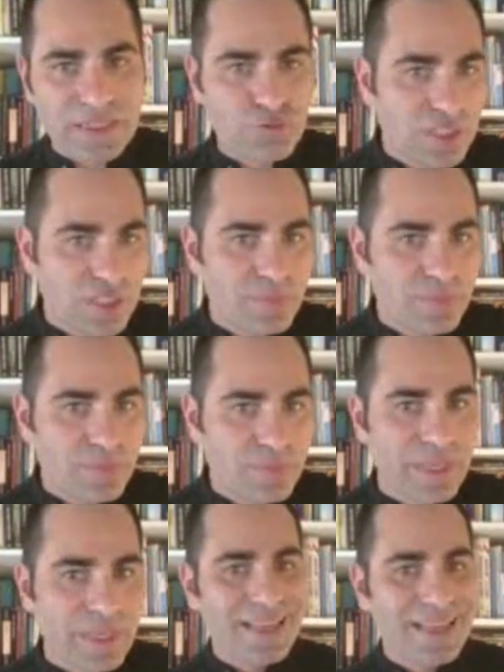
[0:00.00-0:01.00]
and
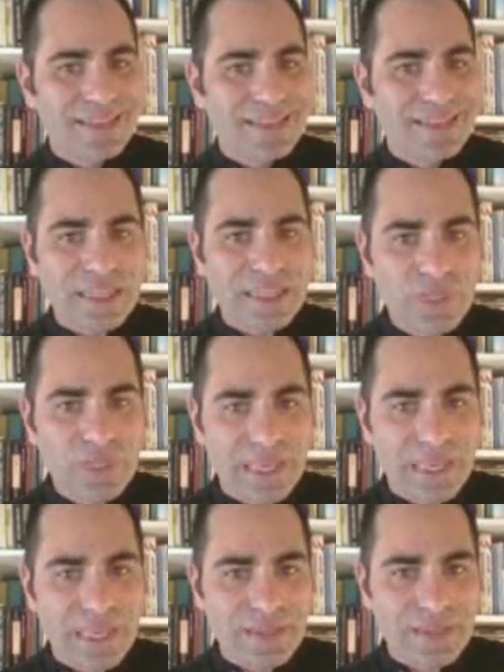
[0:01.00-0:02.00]
treatment that we
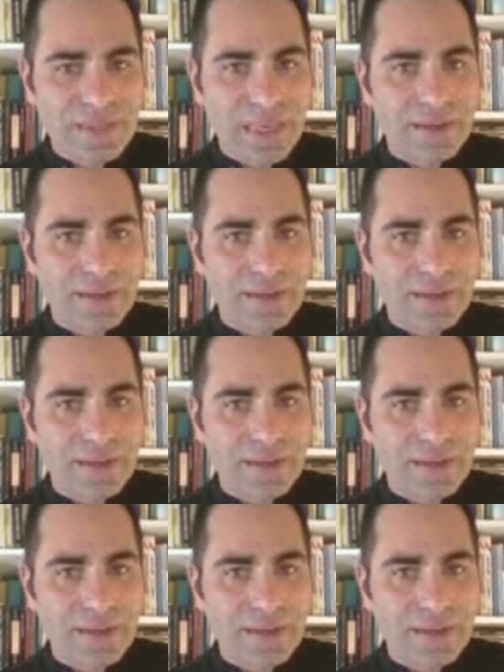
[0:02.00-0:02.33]
can